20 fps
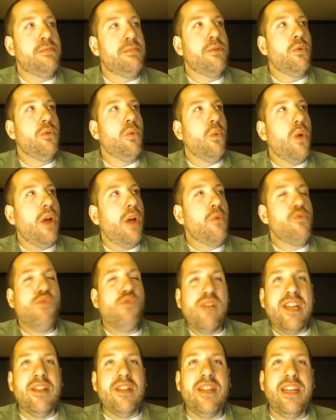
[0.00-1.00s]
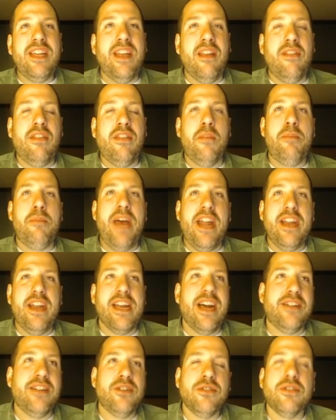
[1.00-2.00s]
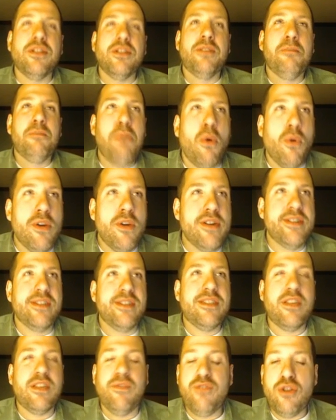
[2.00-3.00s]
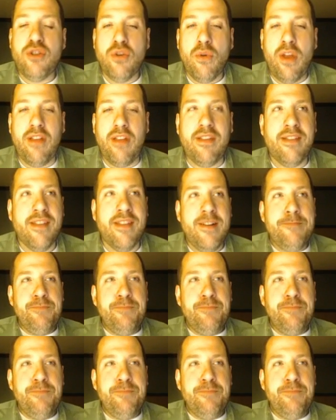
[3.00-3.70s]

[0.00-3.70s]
But what really is the pedagogical importance of choice?